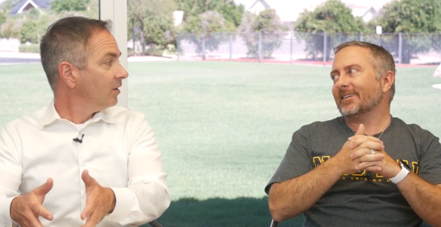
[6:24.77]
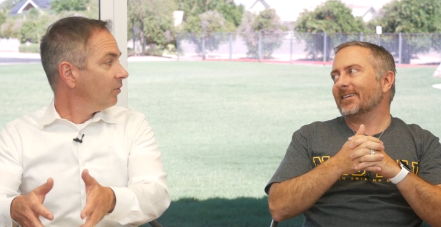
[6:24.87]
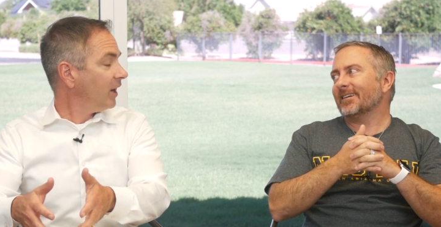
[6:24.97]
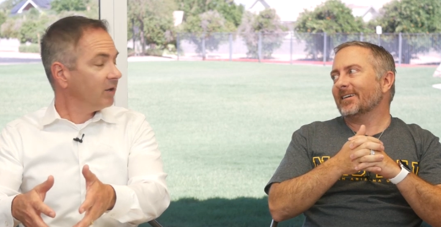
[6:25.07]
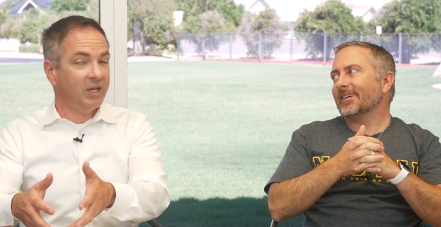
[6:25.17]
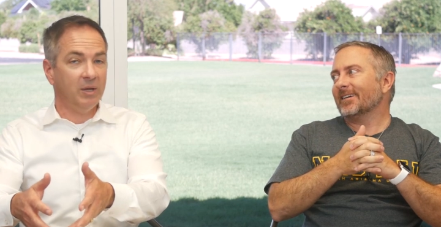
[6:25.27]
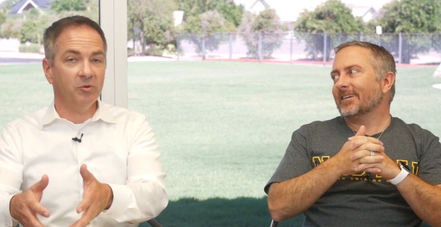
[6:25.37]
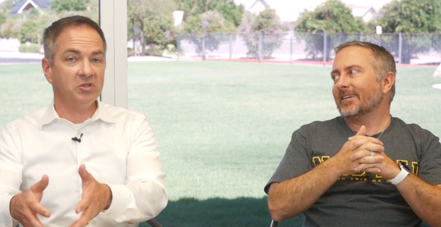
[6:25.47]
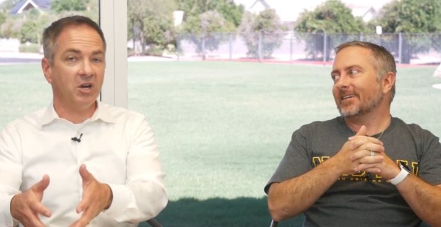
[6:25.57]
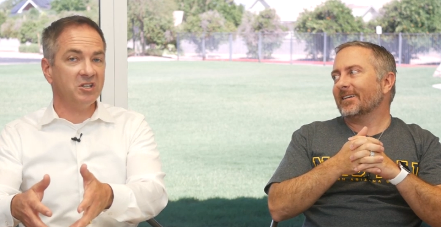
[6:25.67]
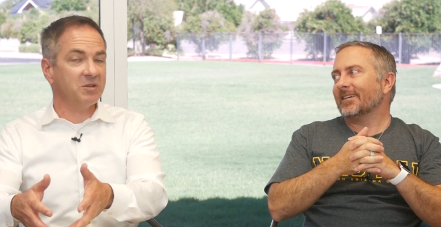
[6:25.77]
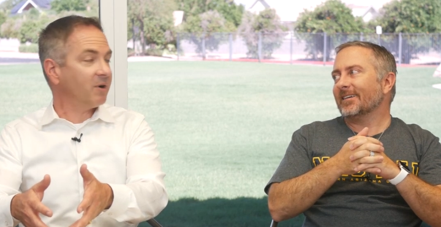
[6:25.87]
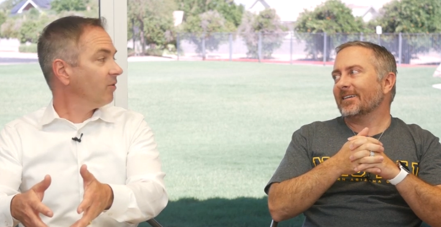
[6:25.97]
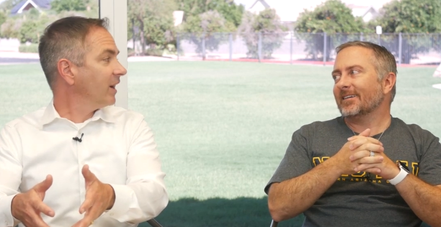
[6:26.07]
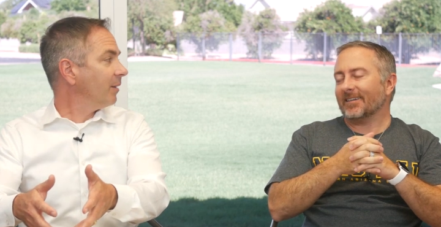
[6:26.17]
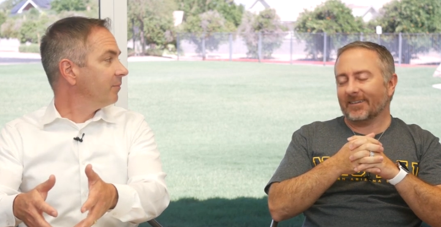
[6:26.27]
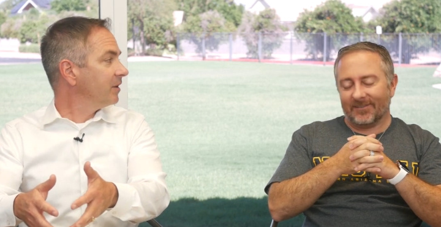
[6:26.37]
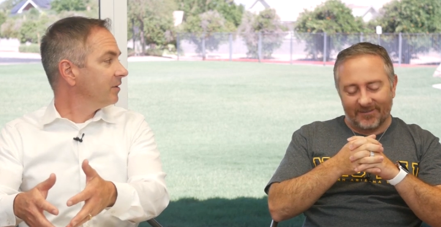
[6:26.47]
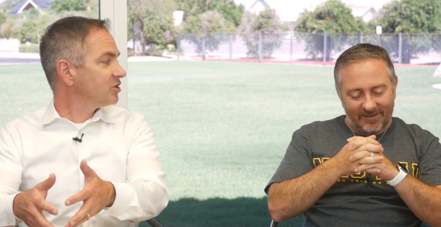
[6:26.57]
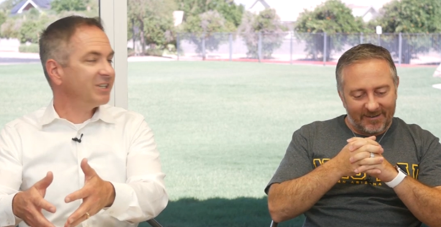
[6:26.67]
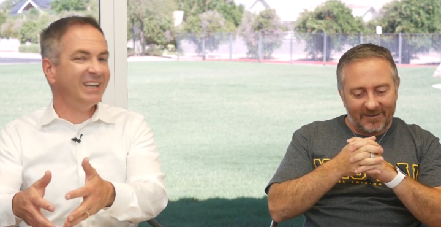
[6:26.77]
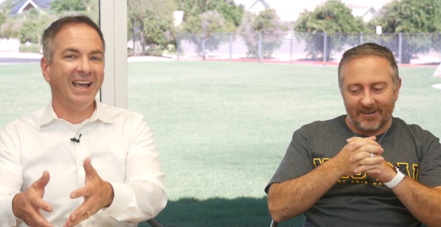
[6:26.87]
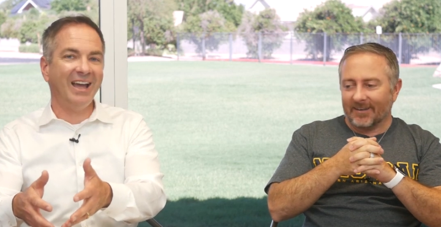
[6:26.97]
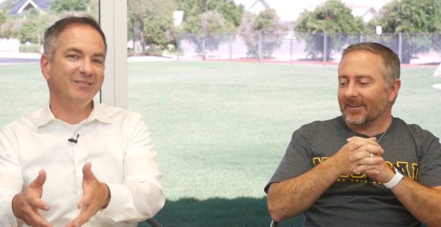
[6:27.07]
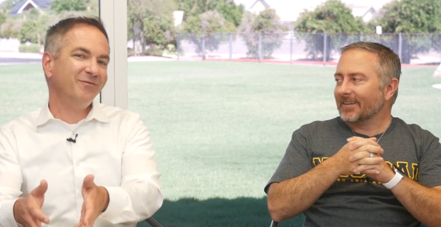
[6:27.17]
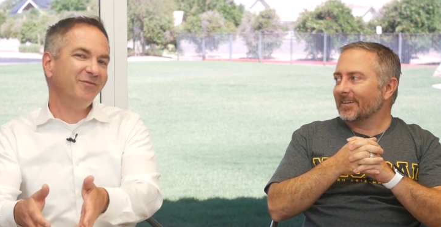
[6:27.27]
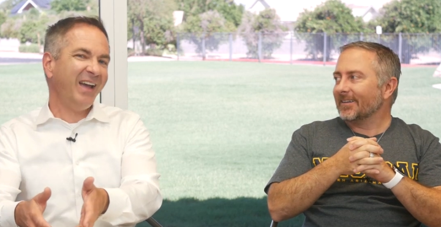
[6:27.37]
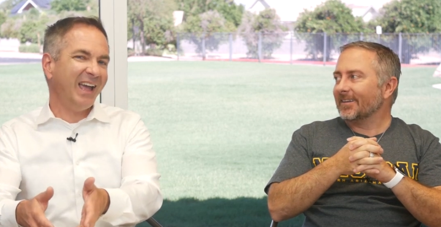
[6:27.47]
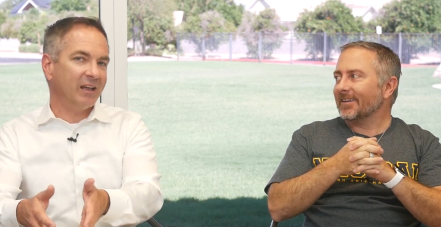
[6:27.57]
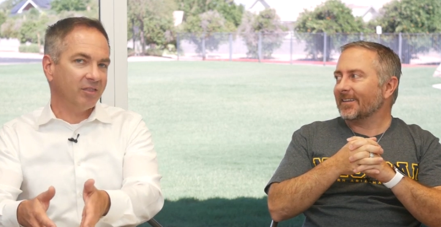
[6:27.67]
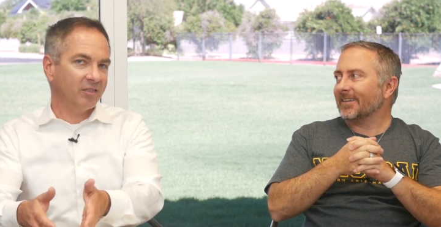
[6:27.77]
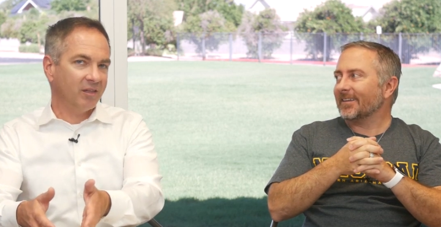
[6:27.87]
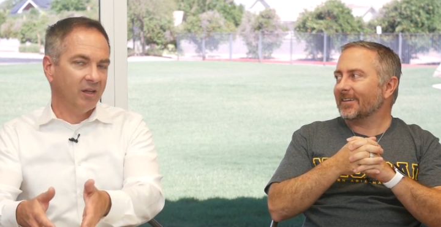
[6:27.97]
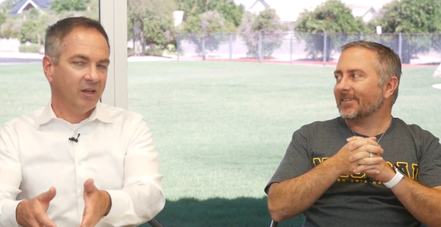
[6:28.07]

Speaker 1: Right. Hebrews talks about Rahab. That right. she had faith.